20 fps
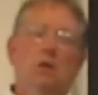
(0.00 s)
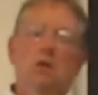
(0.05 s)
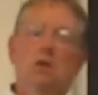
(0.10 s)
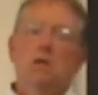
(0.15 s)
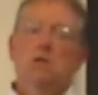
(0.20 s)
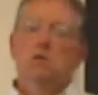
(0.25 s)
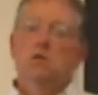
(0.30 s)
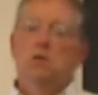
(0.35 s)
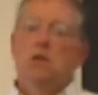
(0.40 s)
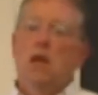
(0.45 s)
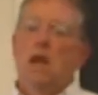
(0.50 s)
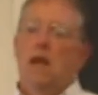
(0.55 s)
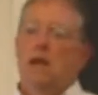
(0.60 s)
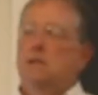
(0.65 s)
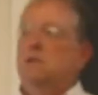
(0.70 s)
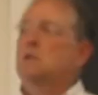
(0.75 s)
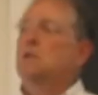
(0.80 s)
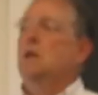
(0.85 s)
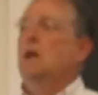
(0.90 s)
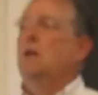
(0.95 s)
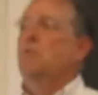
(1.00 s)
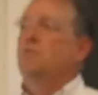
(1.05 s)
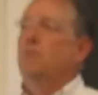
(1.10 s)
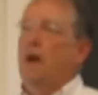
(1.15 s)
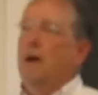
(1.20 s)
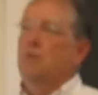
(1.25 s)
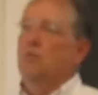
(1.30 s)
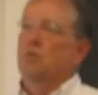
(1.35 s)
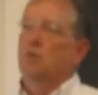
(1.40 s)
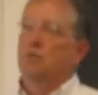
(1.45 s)
at least eight to ten
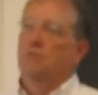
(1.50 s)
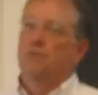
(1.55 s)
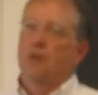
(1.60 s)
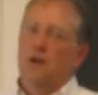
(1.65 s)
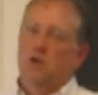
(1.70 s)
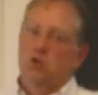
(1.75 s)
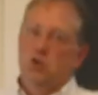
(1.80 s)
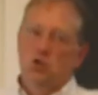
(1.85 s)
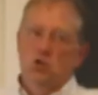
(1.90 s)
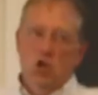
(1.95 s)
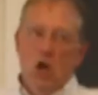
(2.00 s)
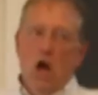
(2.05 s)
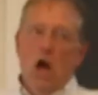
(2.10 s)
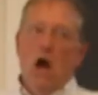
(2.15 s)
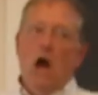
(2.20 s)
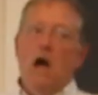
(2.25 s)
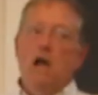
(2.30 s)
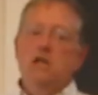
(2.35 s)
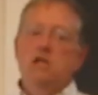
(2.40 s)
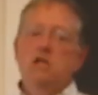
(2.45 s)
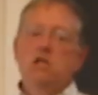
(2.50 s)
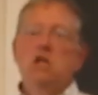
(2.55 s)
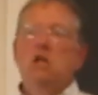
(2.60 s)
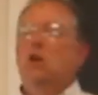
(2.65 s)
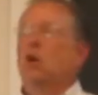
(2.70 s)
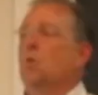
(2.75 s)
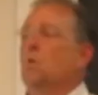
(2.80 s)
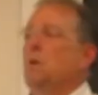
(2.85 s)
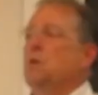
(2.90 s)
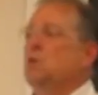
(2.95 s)
viral infections a
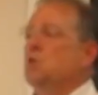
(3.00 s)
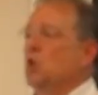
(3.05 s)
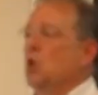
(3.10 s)
year when